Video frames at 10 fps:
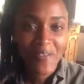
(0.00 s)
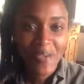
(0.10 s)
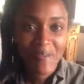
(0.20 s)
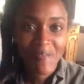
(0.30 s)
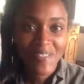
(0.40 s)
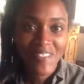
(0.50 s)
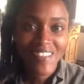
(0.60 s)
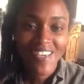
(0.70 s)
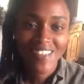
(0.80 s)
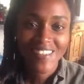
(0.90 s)
famous
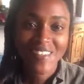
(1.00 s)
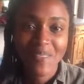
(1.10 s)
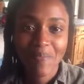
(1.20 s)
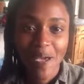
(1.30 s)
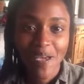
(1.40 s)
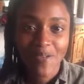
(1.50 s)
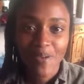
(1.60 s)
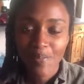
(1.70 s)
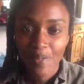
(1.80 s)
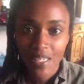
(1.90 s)
Kenyan inspired
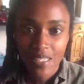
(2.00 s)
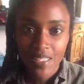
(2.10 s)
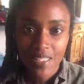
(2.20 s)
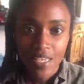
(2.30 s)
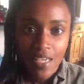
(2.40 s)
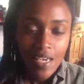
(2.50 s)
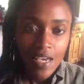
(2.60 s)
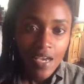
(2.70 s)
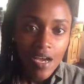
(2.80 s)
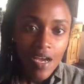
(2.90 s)
red beans,
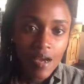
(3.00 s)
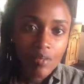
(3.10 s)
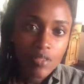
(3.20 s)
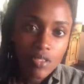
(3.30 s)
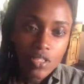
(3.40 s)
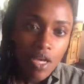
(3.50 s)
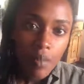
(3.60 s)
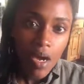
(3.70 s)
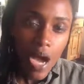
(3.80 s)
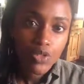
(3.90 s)
to
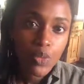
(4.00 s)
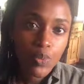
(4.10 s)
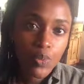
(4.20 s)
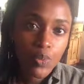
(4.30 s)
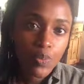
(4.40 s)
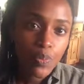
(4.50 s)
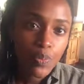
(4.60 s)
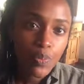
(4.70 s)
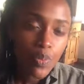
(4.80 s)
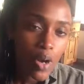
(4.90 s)
talk about how
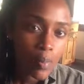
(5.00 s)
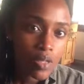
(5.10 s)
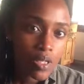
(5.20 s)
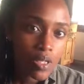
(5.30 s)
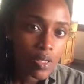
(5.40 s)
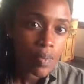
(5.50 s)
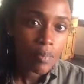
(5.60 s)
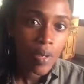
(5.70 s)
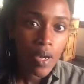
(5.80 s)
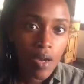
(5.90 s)
to properly
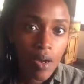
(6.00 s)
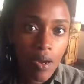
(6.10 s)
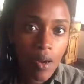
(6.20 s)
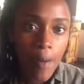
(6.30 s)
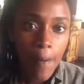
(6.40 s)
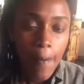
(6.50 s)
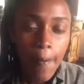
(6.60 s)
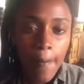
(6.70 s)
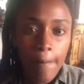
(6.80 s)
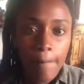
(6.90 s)
prepare
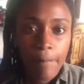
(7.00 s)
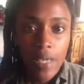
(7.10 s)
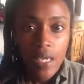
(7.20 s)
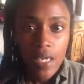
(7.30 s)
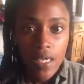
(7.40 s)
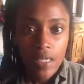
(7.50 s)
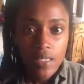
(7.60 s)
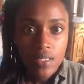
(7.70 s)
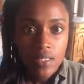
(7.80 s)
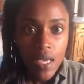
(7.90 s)

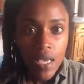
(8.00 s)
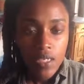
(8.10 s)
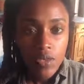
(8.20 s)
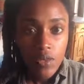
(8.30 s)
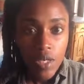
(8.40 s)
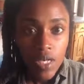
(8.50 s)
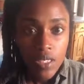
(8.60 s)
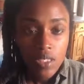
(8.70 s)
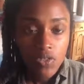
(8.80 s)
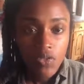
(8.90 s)
beans and
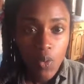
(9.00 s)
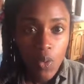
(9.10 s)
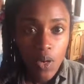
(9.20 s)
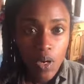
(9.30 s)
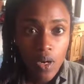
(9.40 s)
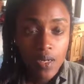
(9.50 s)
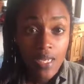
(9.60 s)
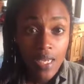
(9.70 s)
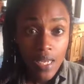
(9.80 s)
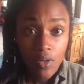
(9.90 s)
grains for
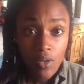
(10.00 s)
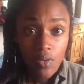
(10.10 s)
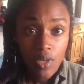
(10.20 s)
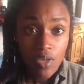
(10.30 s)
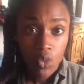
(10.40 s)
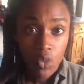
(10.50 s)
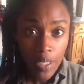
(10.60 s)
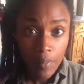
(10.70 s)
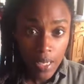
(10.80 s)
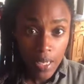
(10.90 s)
getting rid of
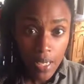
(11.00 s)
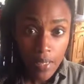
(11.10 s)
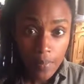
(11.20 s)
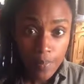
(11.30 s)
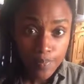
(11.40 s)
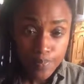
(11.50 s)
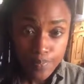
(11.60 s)
joint pain.